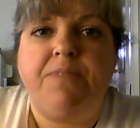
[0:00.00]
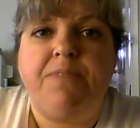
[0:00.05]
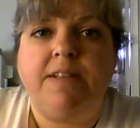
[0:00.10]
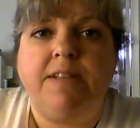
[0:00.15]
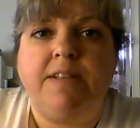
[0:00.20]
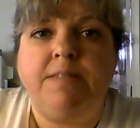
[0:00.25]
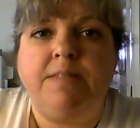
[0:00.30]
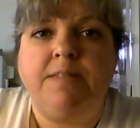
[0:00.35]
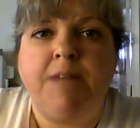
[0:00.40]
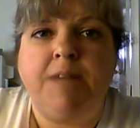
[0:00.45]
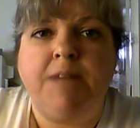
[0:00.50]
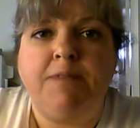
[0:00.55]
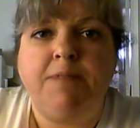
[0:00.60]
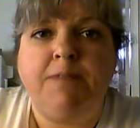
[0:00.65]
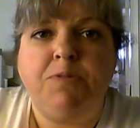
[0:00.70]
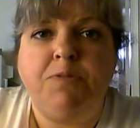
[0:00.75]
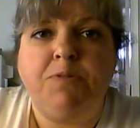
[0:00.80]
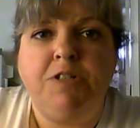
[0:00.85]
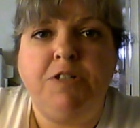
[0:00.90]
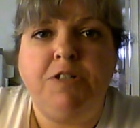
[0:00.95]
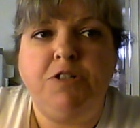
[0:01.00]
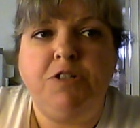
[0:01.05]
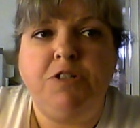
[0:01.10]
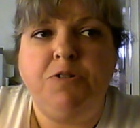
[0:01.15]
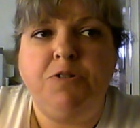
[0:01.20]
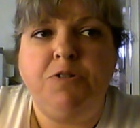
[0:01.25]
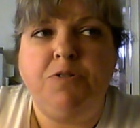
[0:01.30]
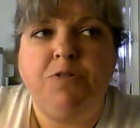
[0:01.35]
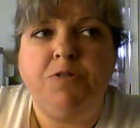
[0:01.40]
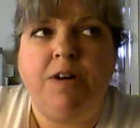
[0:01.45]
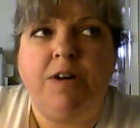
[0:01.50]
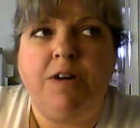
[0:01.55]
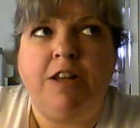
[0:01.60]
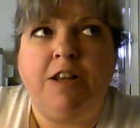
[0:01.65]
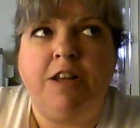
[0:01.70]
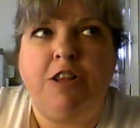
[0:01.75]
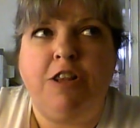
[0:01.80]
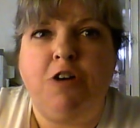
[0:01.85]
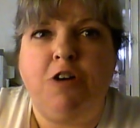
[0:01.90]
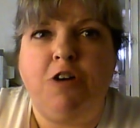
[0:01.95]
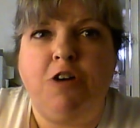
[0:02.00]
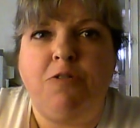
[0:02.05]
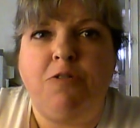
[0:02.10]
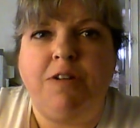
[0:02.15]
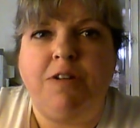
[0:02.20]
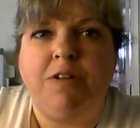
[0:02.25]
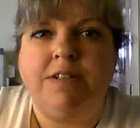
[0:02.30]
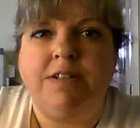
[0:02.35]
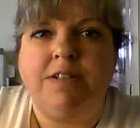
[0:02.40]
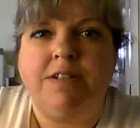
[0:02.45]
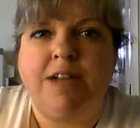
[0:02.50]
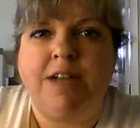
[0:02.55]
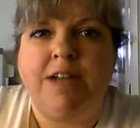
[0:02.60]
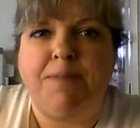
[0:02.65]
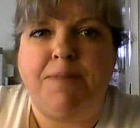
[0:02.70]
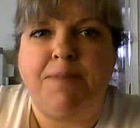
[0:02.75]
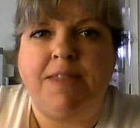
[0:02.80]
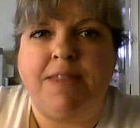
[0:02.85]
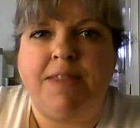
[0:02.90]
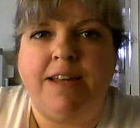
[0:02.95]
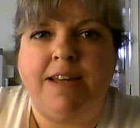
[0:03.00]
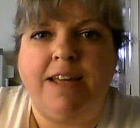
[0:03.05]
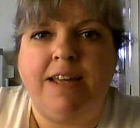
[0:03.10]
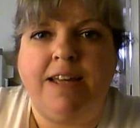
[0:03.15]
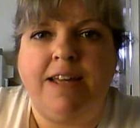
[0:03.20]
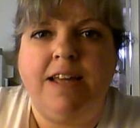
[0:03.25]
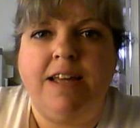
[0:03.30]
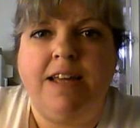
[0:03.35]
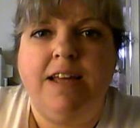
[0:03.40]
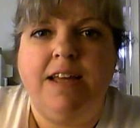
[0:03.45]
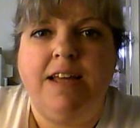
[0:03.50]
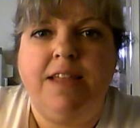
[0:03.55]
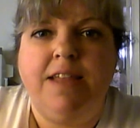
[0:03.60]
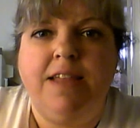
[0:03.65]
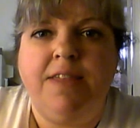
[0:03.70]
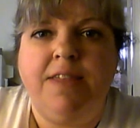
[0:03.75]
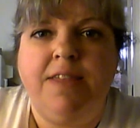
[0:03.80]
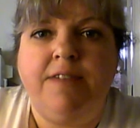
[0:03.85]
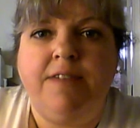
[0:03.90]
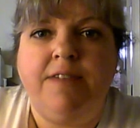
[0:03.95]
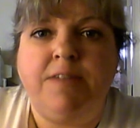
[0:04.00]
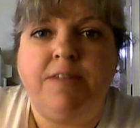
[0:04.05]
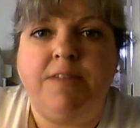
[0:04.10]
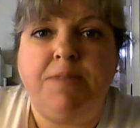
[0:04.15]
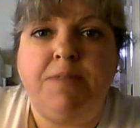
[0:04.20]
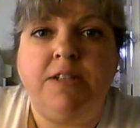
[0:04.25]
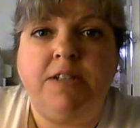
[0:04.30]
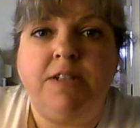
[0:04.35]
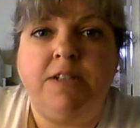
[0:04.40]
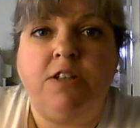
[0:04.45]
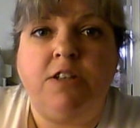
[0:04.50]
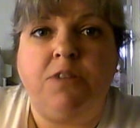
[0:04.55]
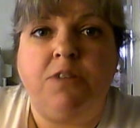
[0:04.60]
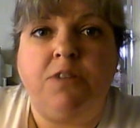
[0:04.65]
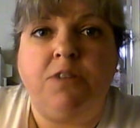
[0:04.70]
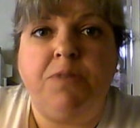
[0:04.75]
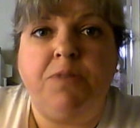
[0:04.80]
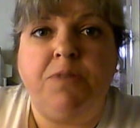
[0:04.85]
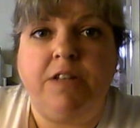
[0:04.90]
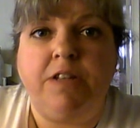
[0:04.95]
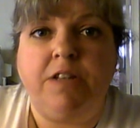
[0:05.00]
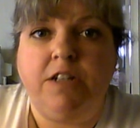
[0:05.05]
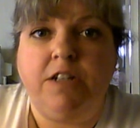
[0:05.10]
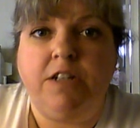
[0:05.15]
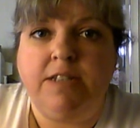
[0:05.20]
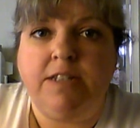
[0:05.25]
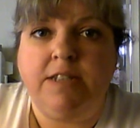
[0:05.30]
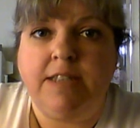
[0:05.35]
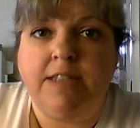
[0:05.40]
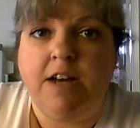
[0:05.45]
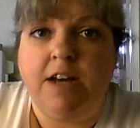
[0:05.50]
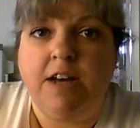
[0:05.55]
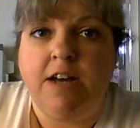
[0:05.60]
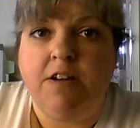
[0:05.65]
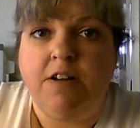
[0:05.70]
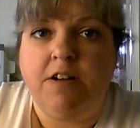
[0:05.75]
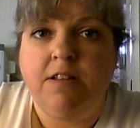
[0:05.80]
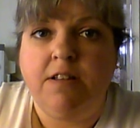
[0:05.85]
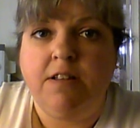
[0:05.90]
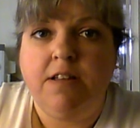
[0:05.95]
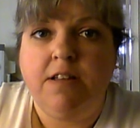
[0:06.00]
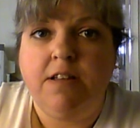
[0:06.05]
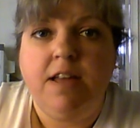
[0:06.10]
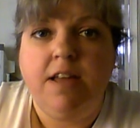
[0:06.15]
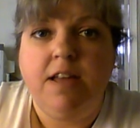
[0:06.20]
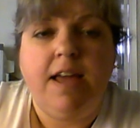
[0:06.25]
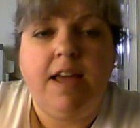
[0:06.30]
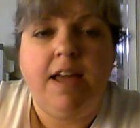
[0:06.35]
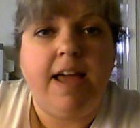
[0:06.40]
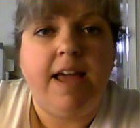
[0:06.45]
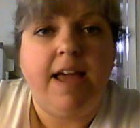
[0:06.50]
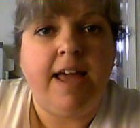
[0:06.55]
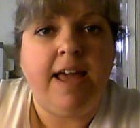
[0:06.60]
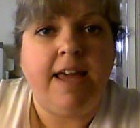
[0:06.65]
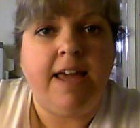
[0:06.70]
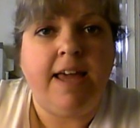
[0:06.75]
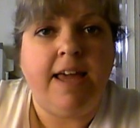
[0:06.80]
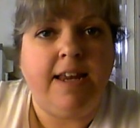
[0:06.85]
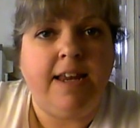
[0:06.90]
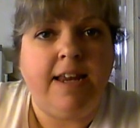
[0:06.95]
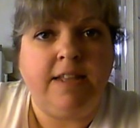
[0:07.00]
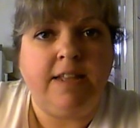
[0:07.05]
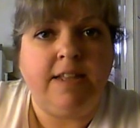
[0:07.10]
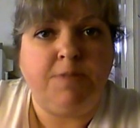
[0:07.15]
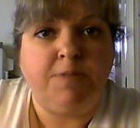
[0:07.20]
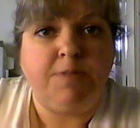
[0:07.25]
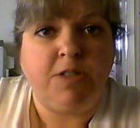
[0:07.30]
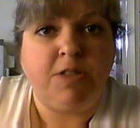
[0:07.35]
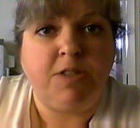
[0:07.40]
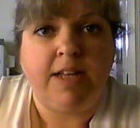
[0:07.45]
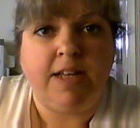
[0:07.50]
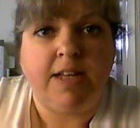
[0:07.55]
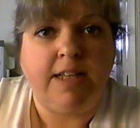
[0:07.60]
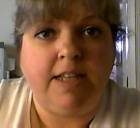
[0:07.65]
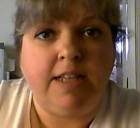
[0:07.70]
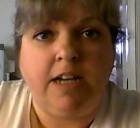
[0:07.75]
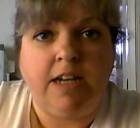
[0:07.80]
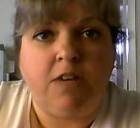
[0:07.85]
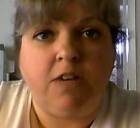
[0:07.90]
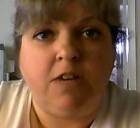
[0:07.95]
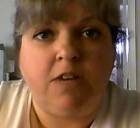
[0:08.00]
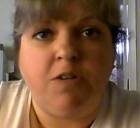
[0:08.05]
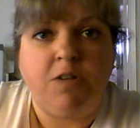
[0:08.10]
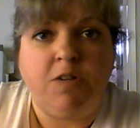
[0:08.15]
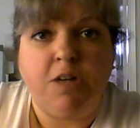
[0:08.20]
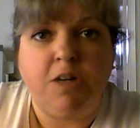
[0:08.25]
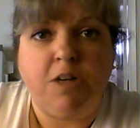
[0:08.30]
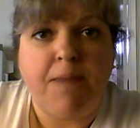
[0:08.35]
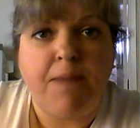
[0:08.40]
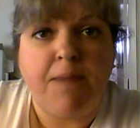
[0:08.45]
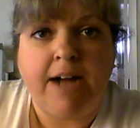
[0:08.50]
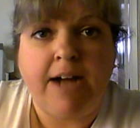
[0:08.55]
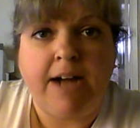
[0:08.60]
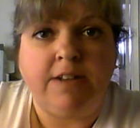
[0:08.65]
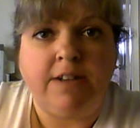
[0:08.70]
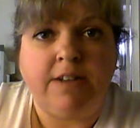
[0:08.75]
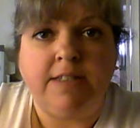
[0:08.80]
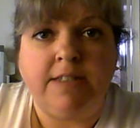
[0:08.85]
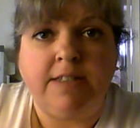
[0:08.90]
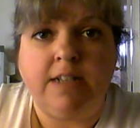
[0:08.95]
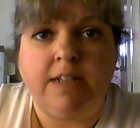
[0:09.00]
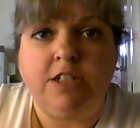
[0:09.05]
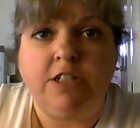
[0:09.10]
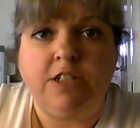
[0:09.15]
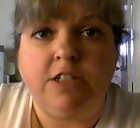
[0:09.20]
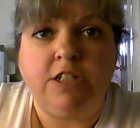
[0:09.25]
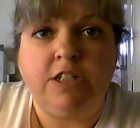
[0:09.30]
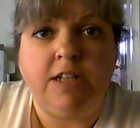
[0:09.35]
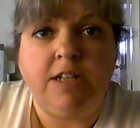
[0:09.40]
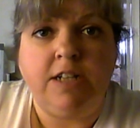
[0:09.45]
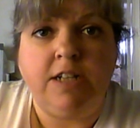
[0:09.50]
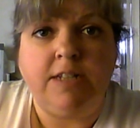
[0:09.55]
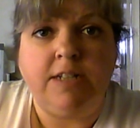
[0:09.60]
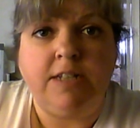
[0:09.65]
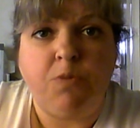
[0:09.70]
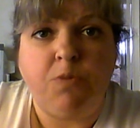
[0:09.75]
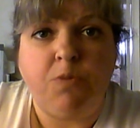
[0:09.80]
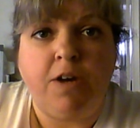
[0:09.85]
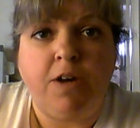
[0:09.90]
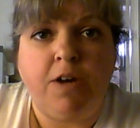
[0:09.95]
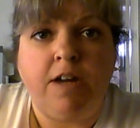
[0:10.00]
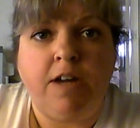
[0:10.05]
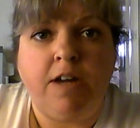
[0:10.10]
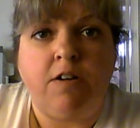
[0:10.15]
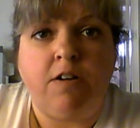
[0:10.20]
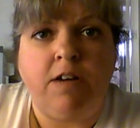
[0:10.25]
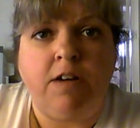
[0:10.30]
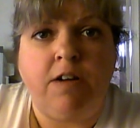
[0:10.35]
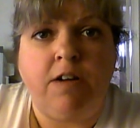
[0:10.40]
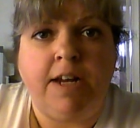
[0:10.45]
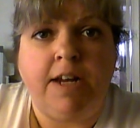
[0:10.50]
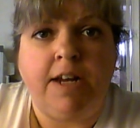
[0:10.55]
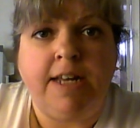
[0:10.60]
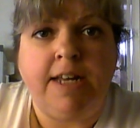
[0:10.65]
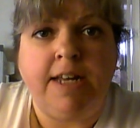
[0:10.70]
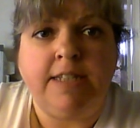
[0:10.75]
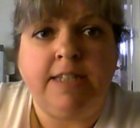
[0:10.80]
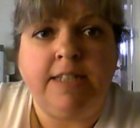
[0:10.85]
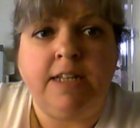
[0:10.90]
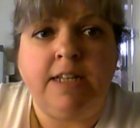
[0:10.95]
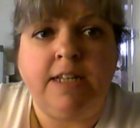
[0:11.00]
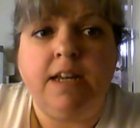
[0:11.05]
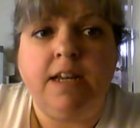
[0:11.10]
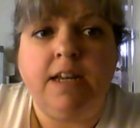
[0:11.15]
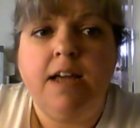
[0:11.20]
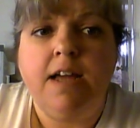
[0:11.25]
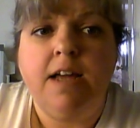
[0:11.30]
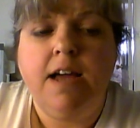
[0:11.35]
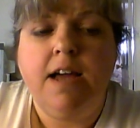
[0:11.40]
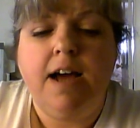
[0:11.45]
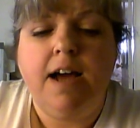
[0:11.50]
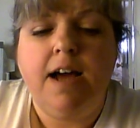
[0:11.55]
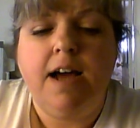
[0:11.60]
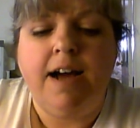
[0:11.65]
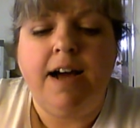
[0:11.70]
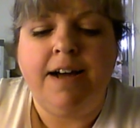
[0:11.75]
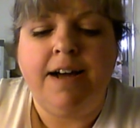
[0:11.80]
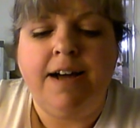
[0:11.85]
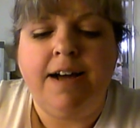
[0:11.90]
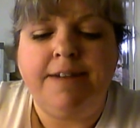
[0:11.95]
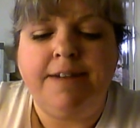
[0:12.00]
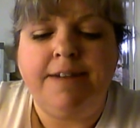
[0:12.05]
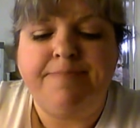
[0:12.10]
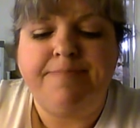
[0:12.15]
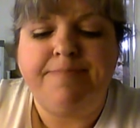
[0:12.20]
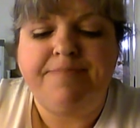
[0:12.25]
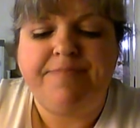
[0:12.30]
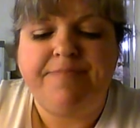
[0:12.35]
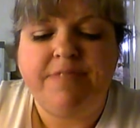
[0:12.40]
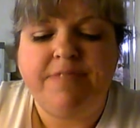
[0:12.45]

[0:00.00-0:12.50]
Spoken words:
Sometimes we do a loan type of thing, that if something is on a really good sale and it's most likely not going to go back on sale and she does want it and needs it, and